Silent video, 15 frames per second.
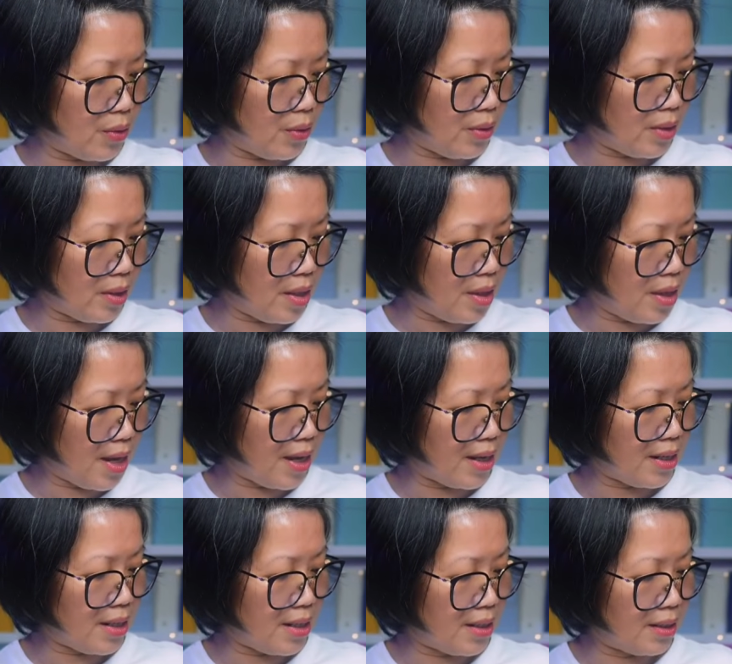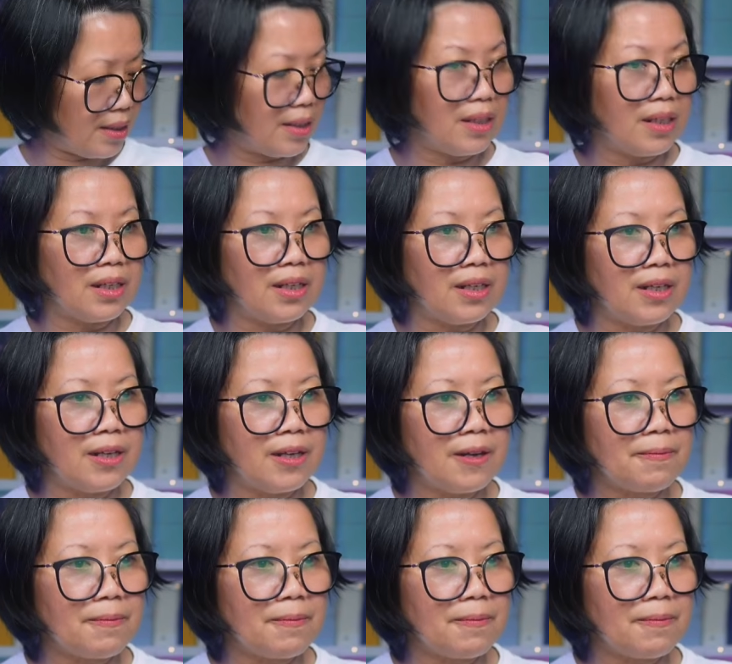So that is the